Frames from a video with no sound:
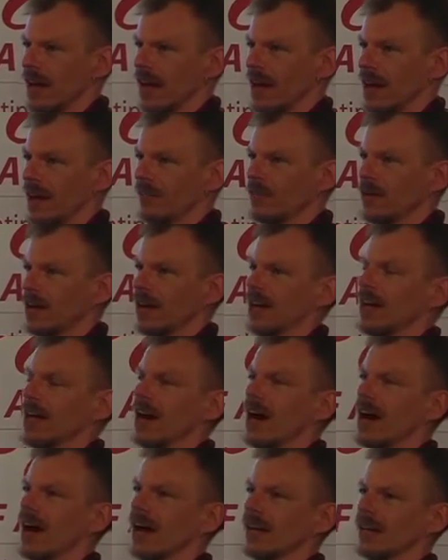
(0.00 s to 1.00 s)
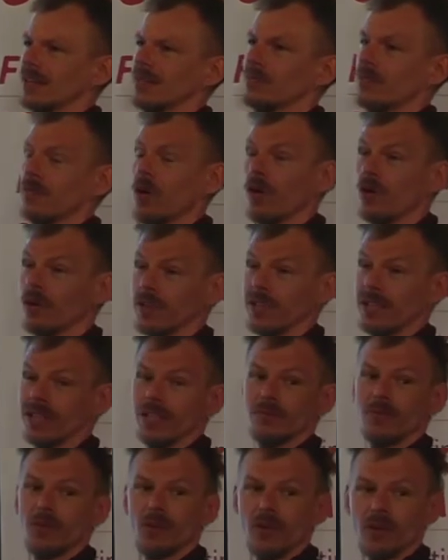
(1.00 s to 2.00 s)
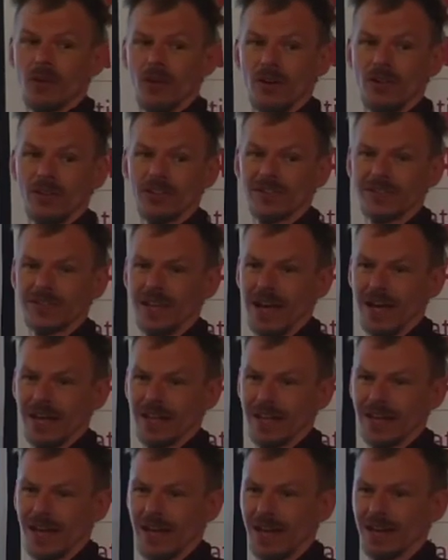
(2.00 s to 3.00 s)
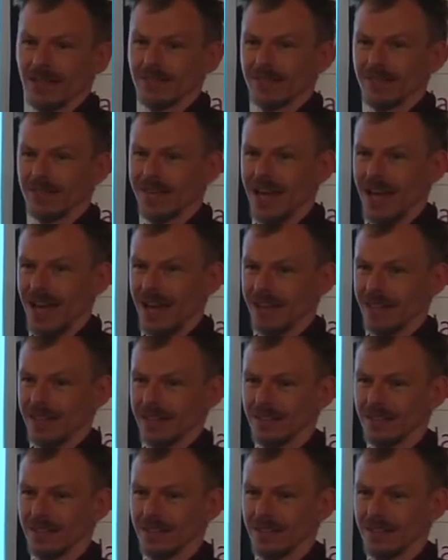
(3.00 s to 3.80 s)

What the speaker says: every item on the heap or on the stack has a tag